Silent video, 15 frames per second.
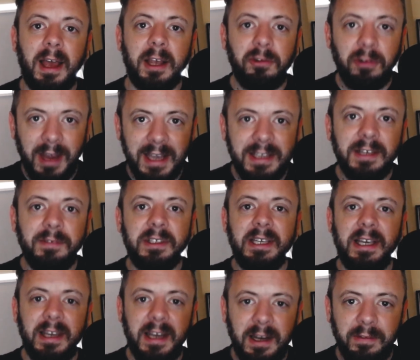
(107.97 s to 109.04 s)
creativity
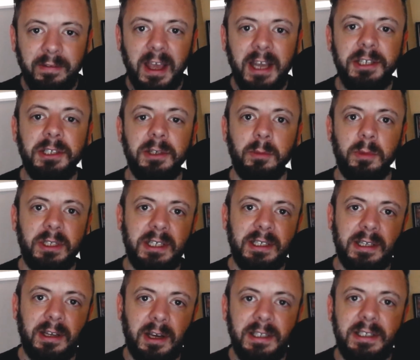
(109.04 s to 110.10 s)
and innovation, which is
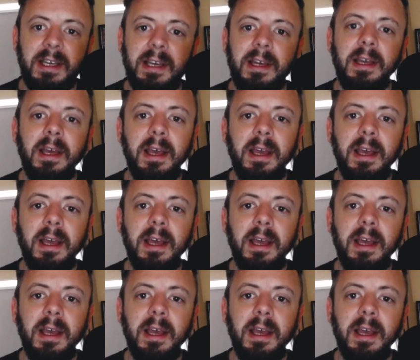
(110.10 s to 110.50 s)
an idea